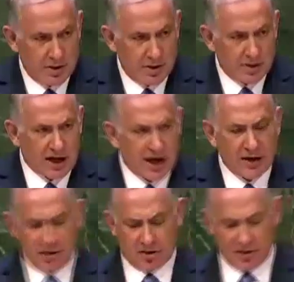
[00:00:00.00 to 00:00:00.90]
Today,
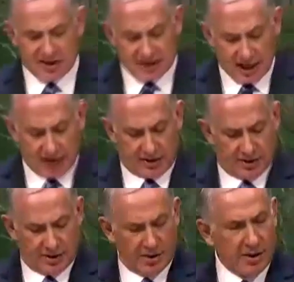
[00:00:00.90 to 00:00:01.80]
the Jewish state
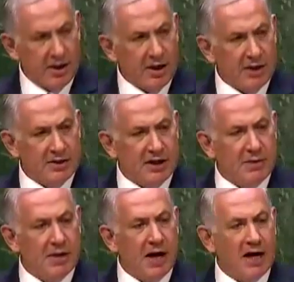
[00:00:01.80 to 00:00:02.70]
is
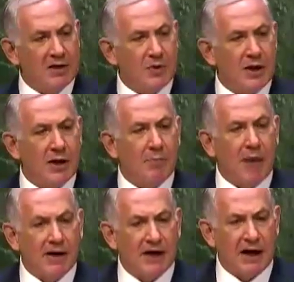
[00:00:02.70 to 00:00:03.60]
demonized with the
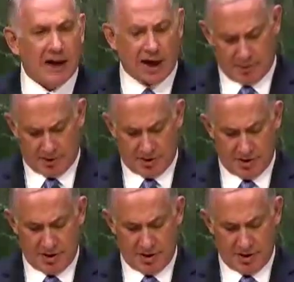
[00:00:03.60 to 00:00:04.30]
apartheid libel